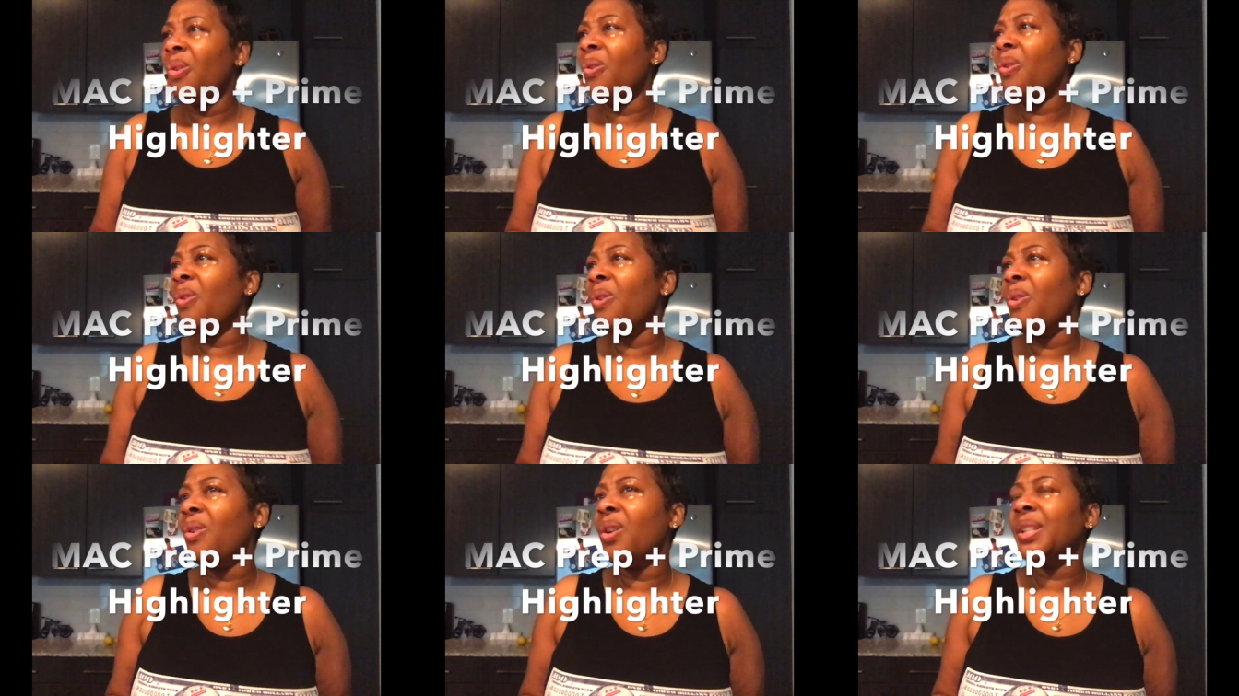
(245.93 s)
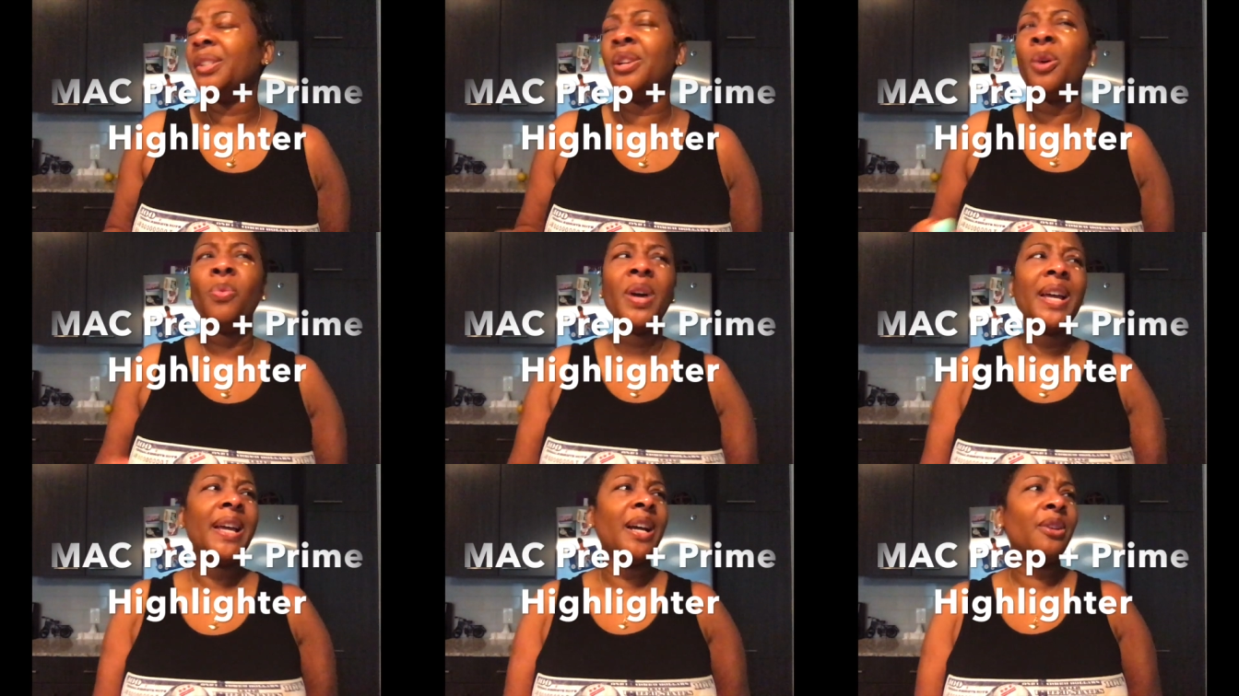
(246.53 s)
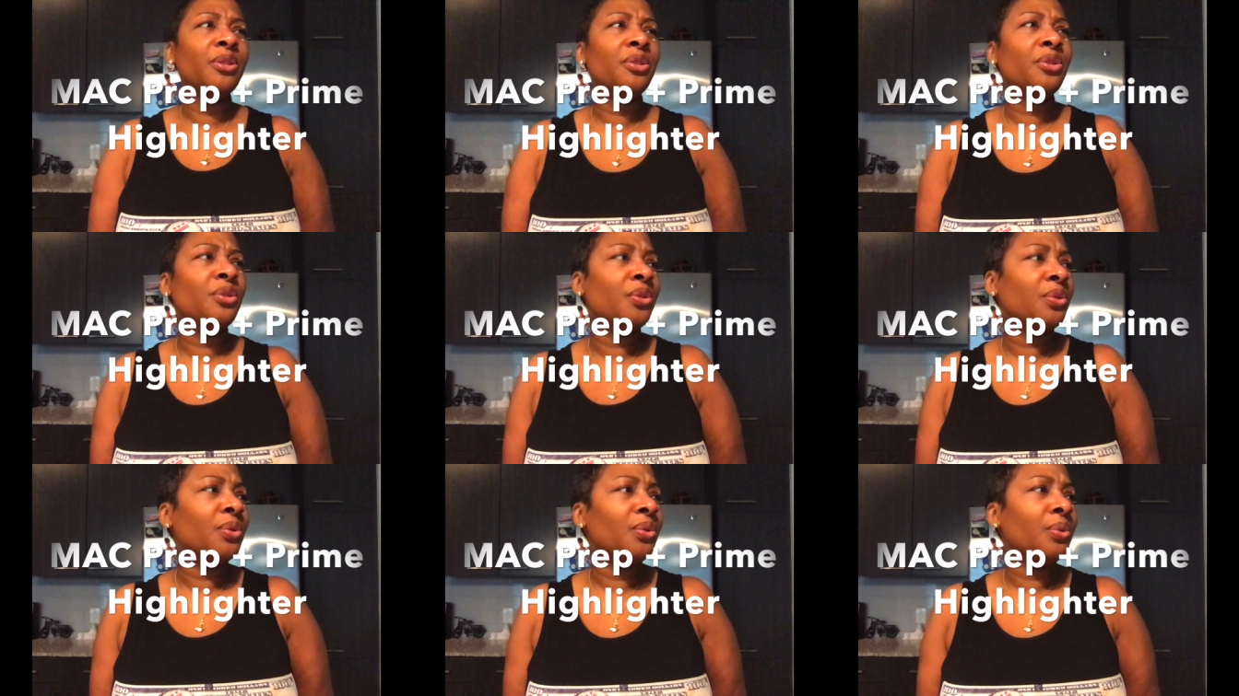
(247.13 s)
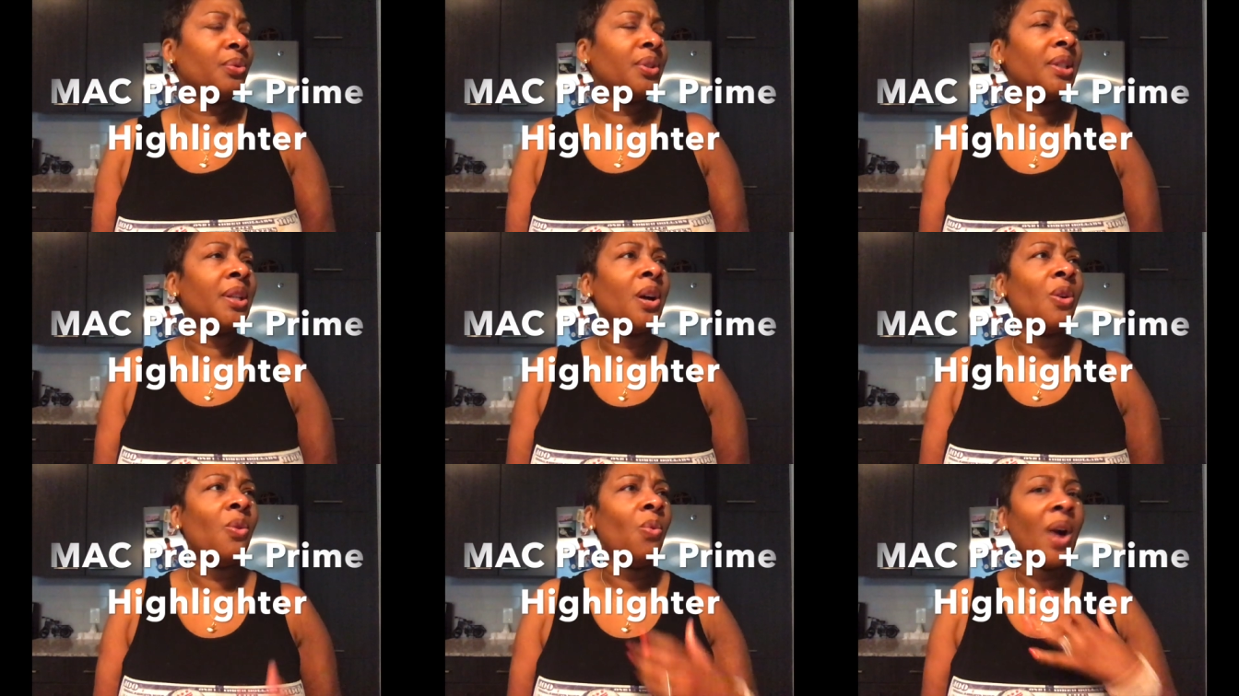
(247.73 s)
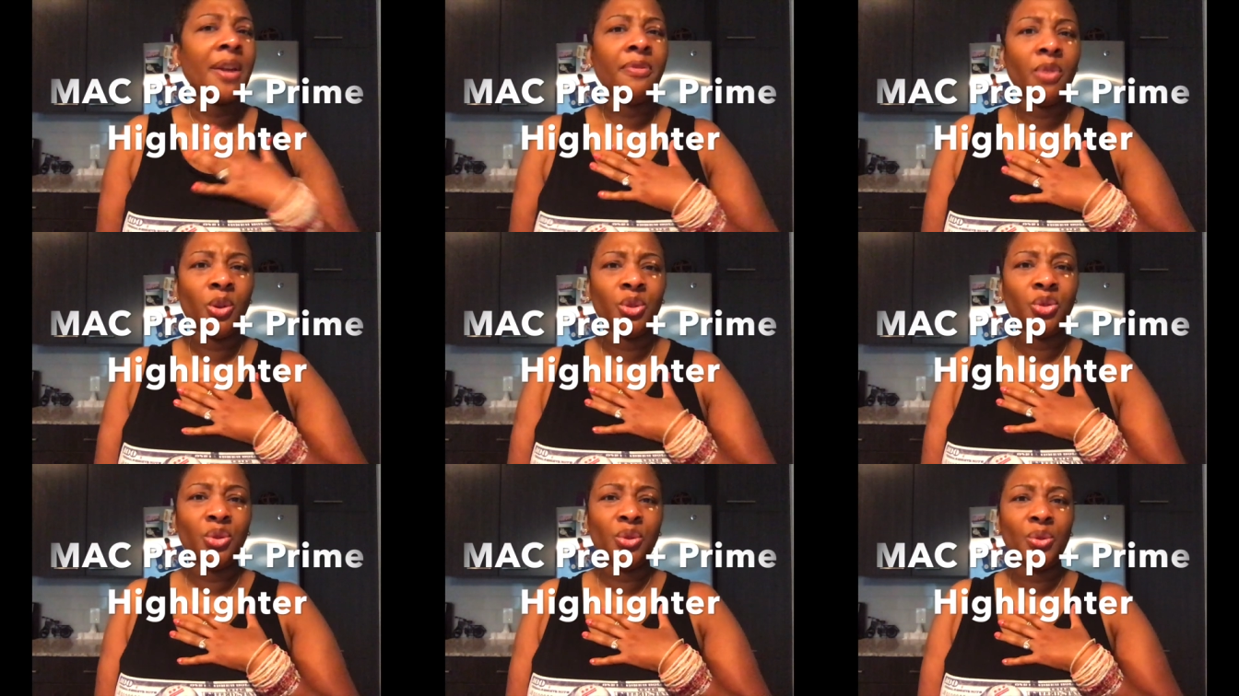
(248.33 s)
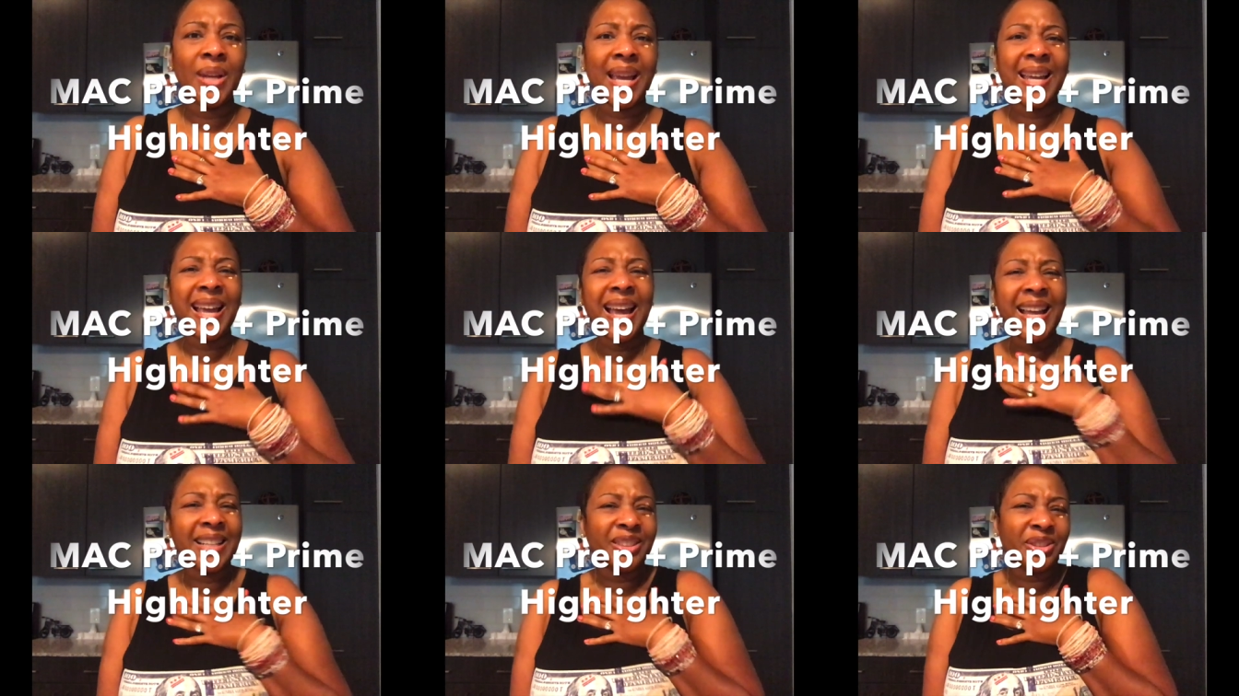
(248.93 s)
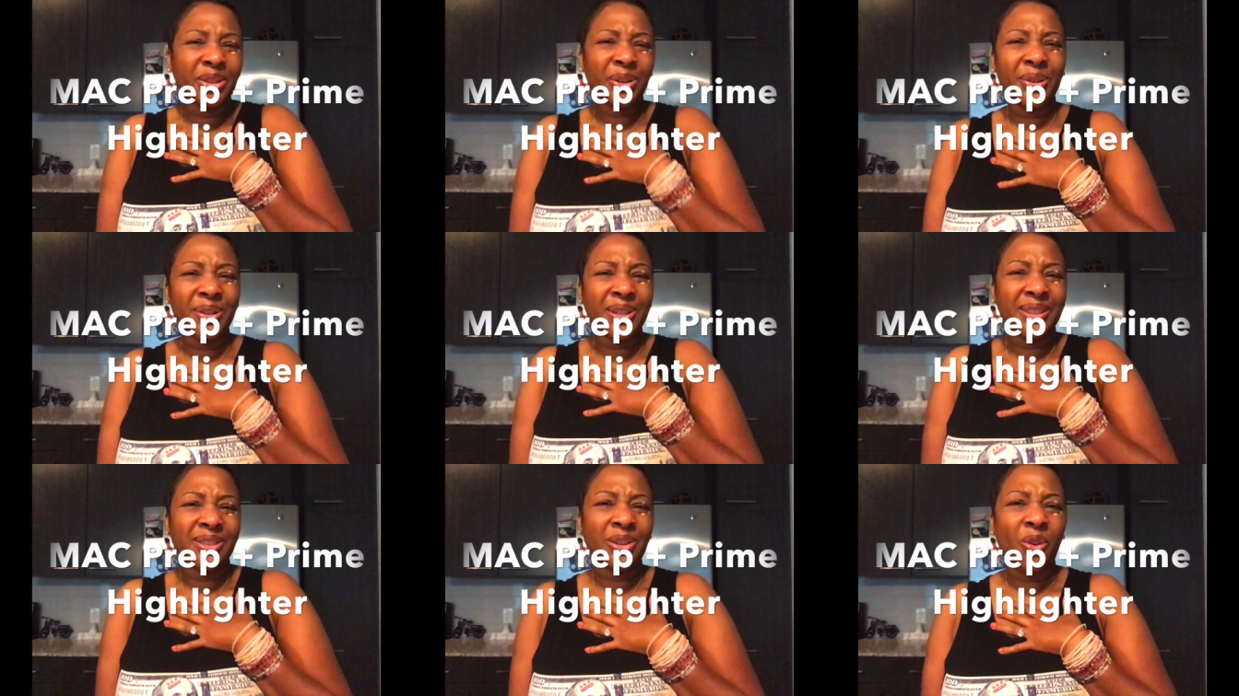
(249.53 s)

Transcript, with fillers: or you know what else do you know white folks do that kind of turn us